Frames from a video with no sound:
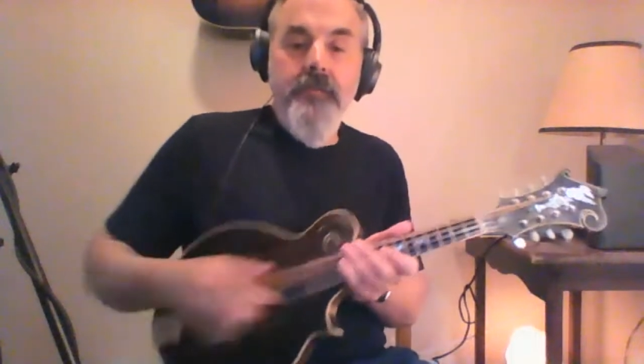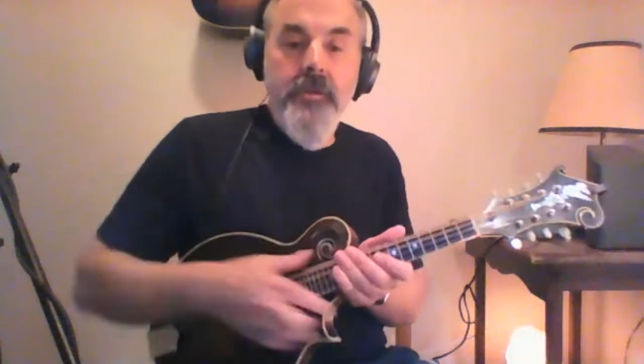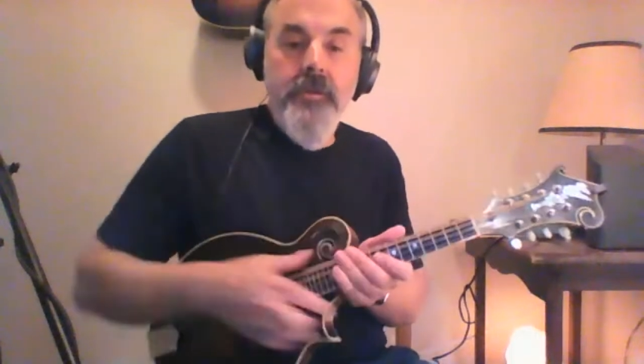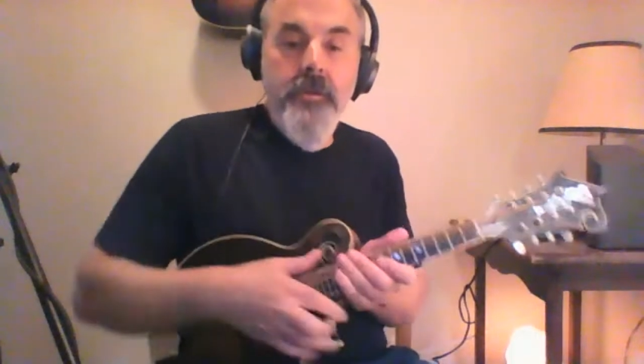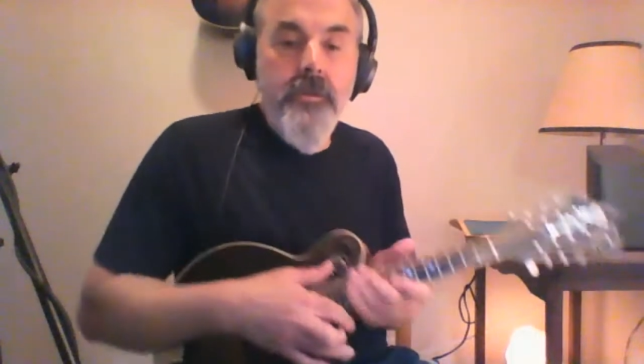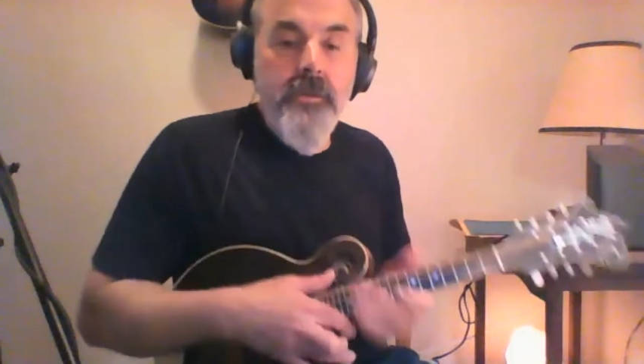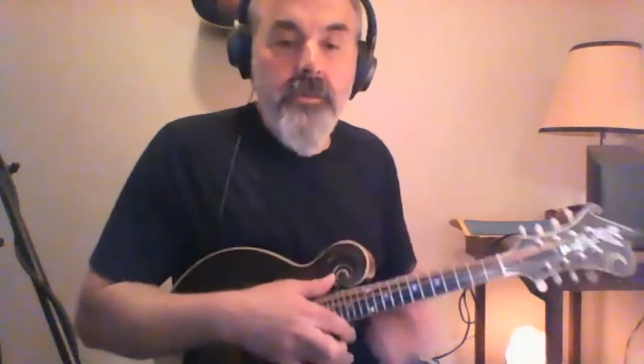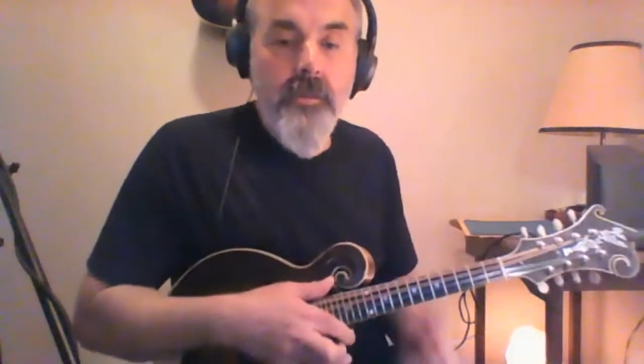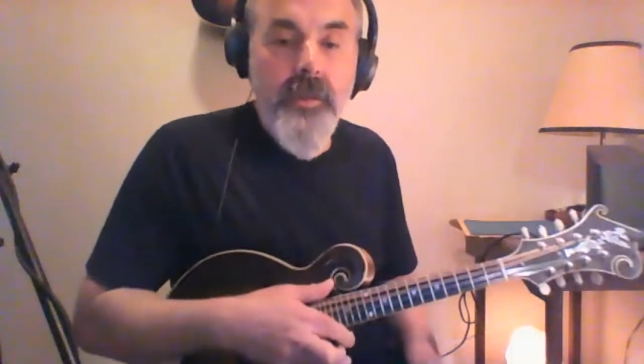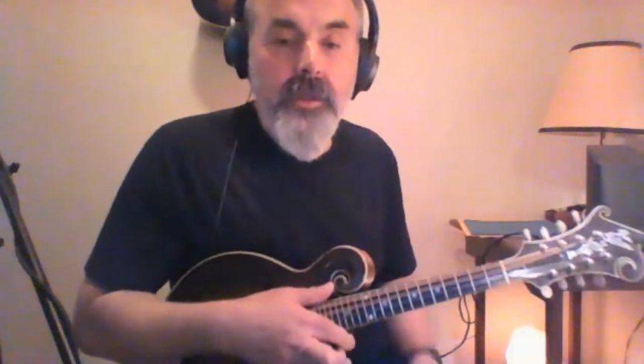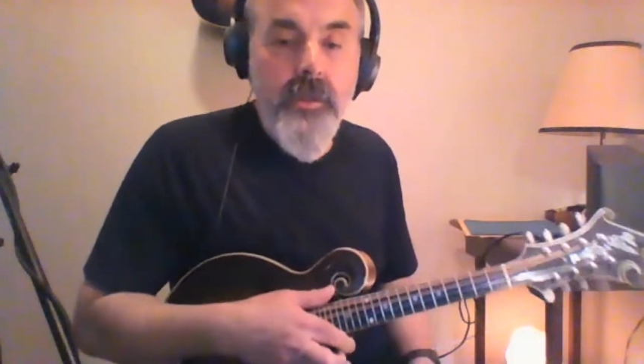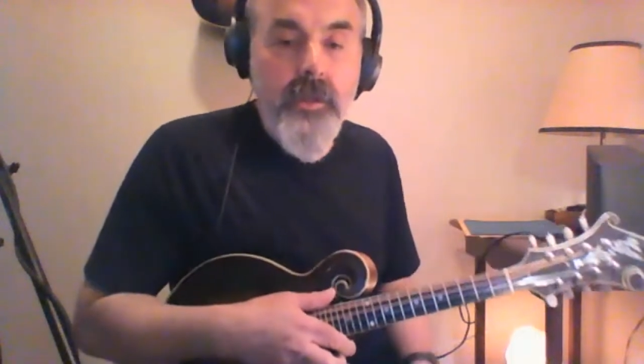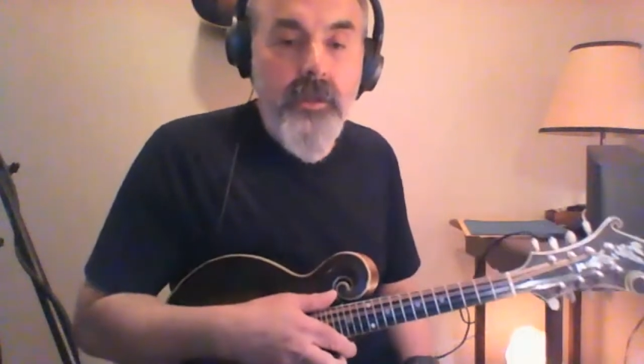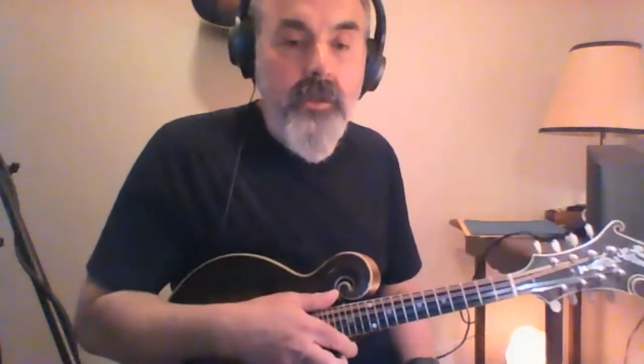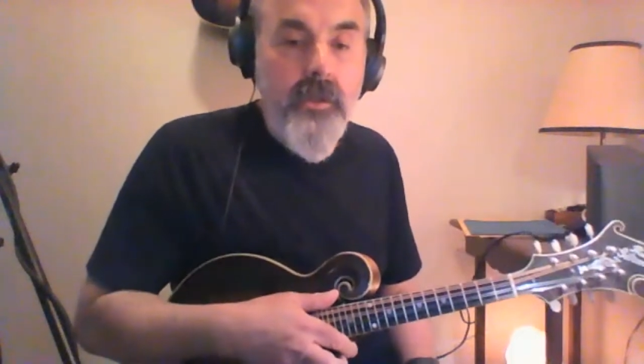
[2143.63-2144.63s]
tunes where you
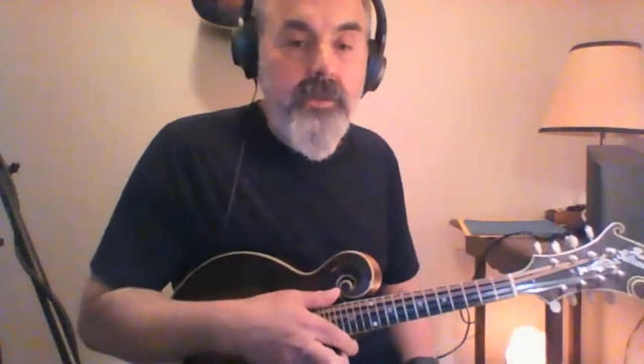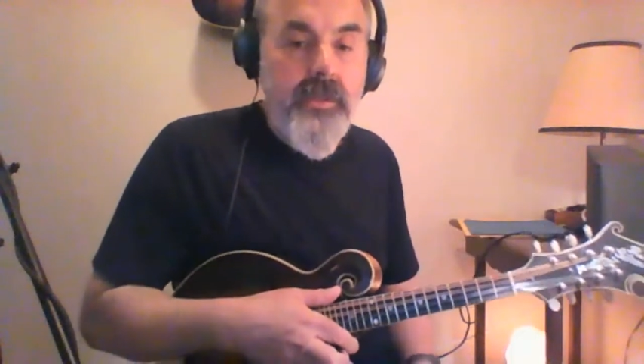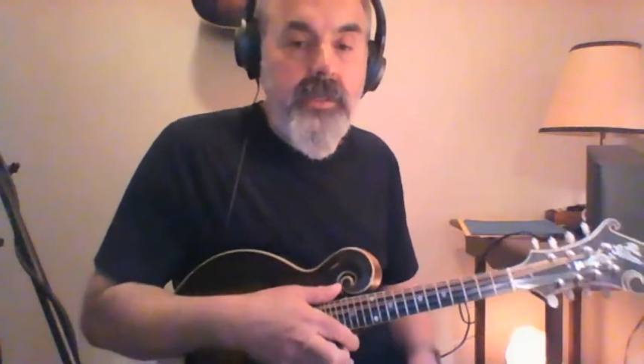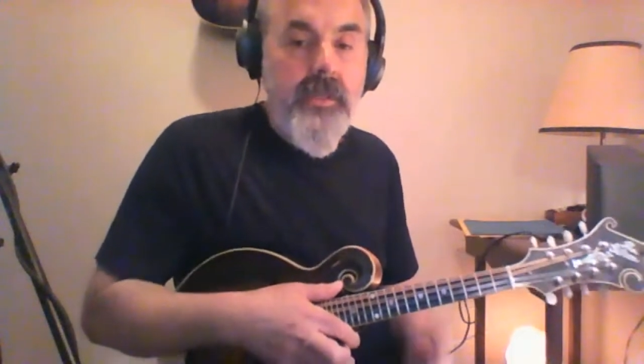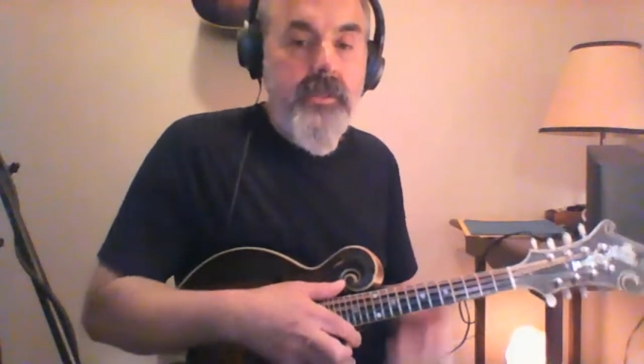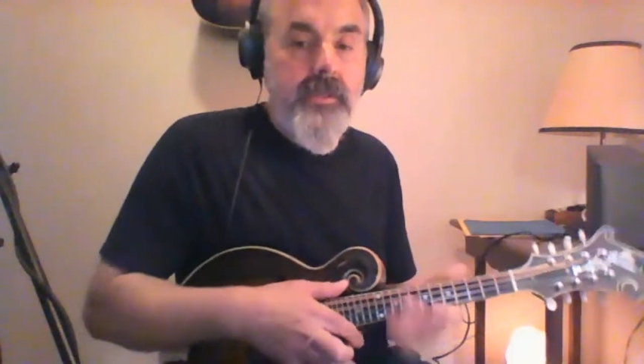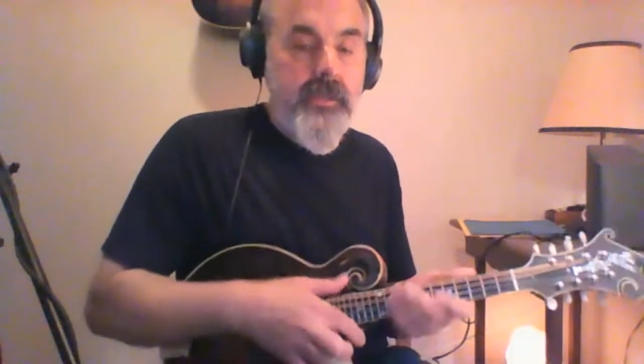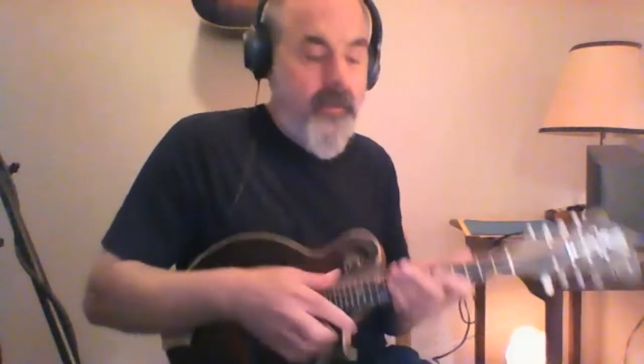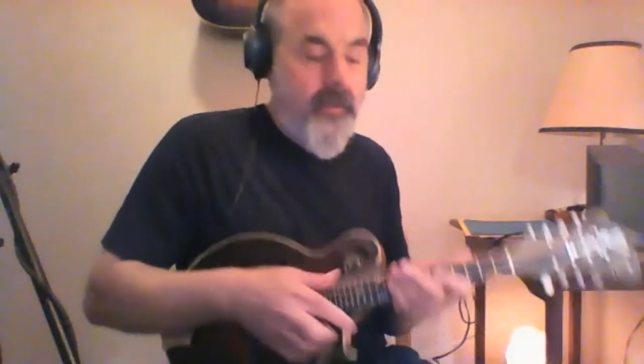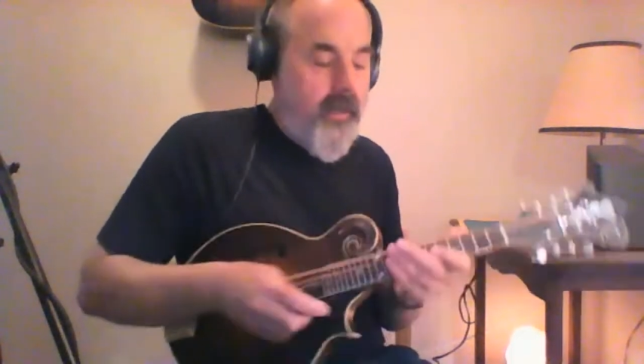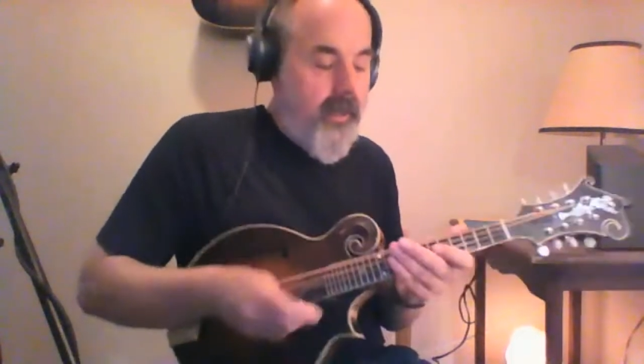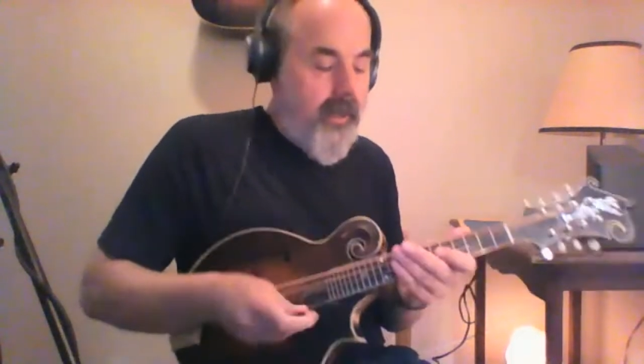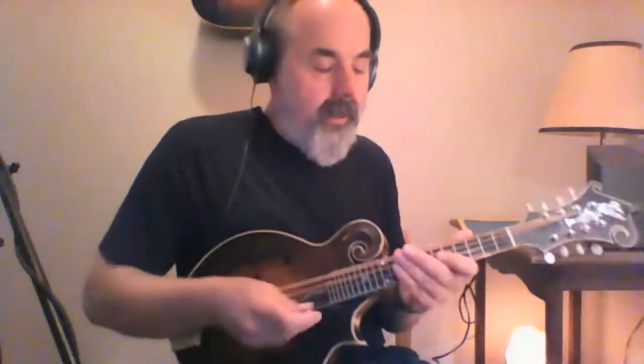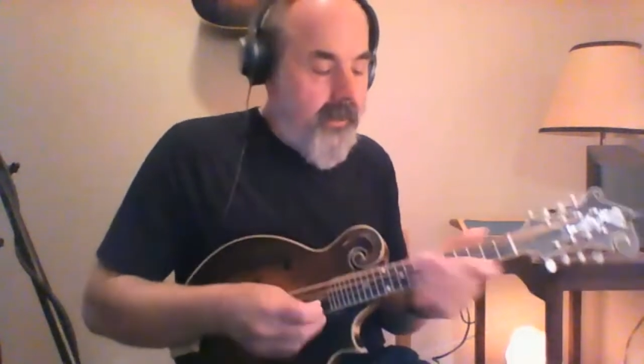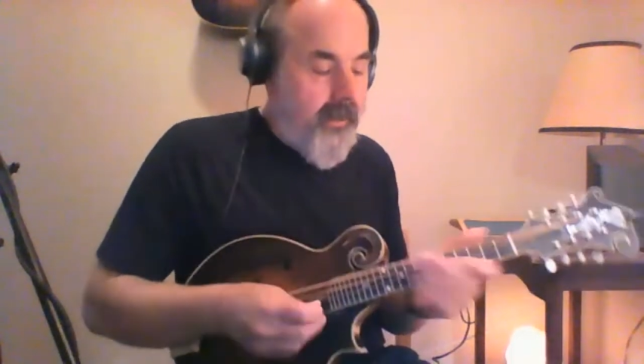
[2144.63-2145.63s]
can use this.
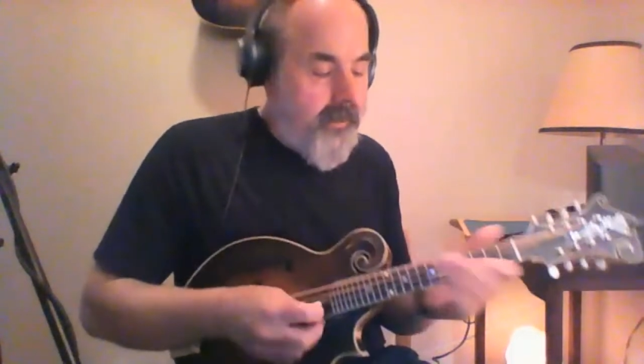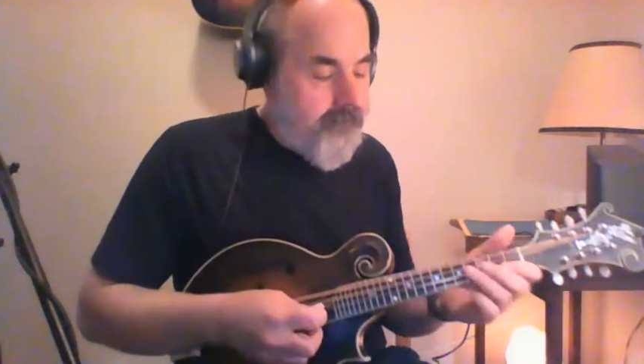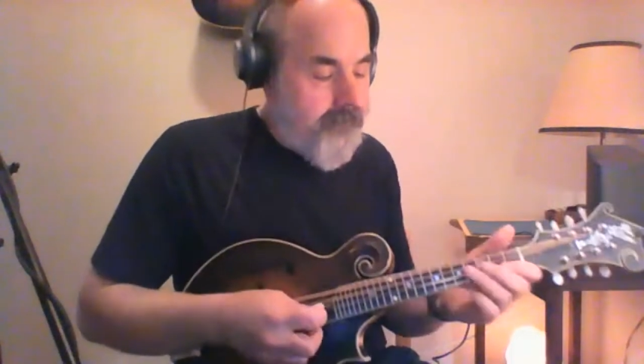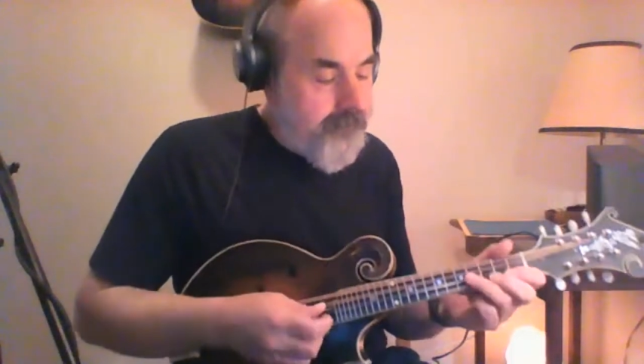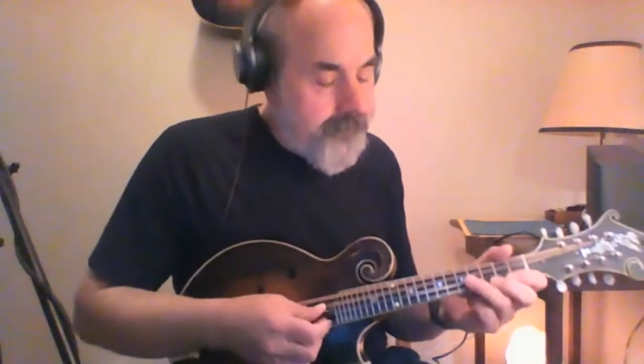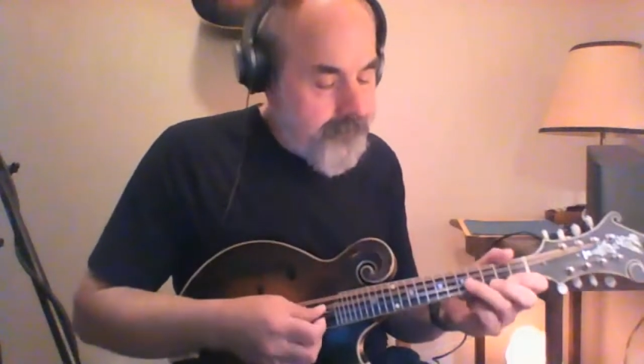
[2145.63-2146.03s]
Um,